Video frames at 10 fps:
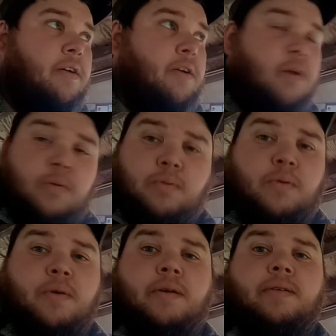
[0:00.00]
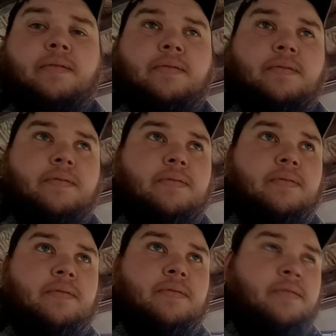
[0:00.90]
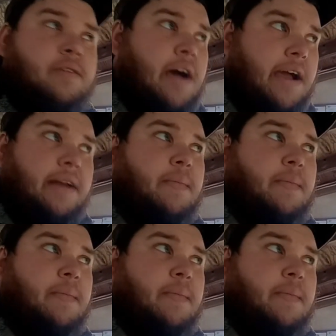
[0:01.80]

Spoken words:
go through it and tighten,